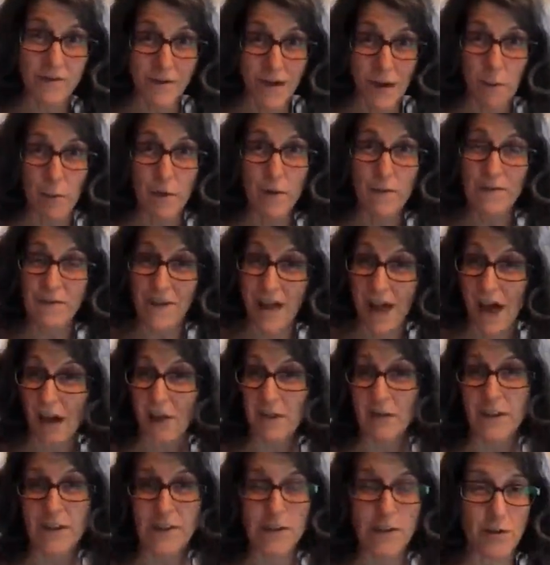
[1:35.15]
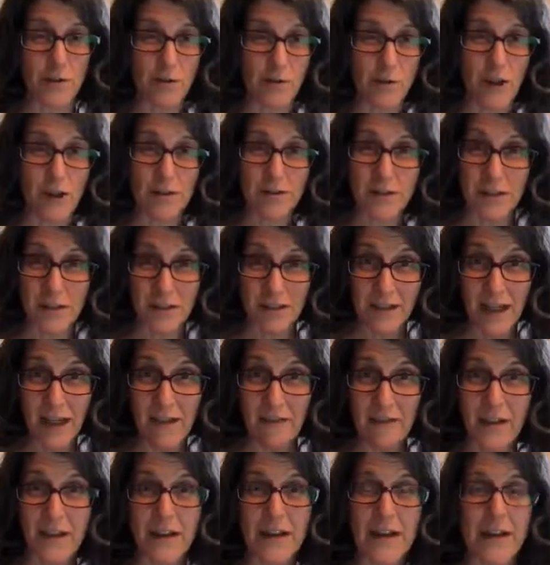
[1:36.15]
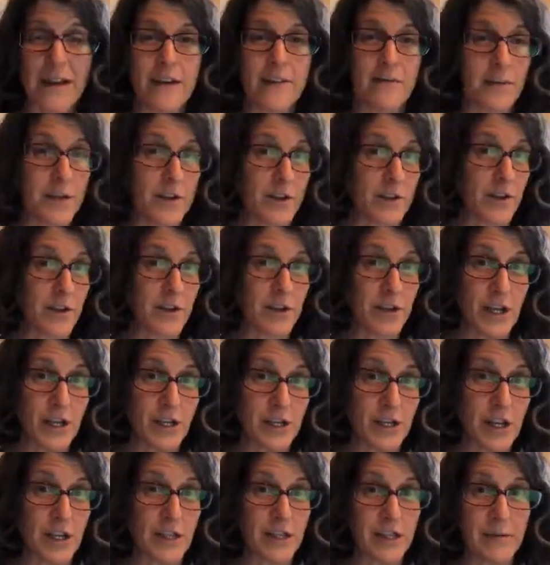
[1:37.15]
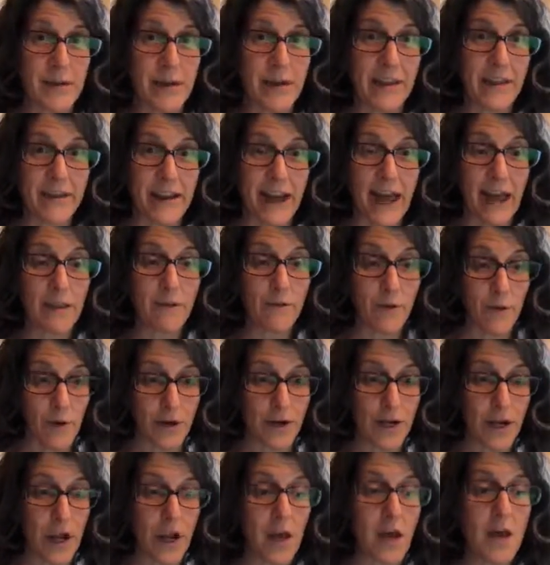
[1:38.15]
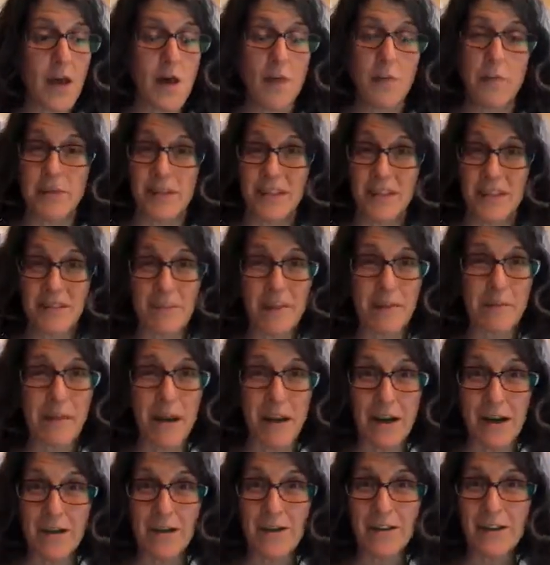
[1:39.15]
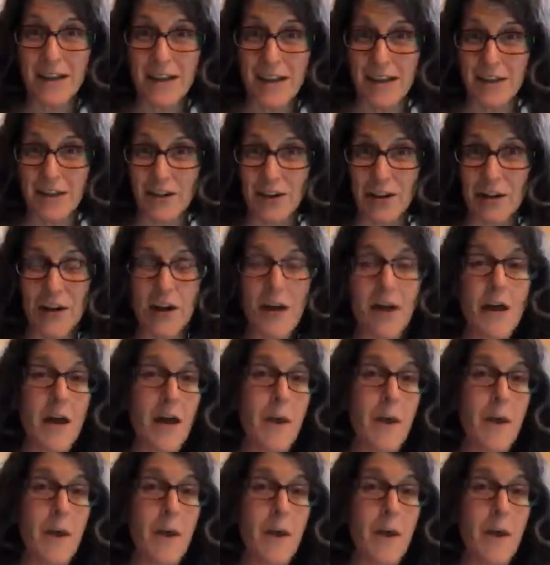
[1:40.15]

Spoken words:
were found in 2011 in research conducted by the California Pacific Medical Center.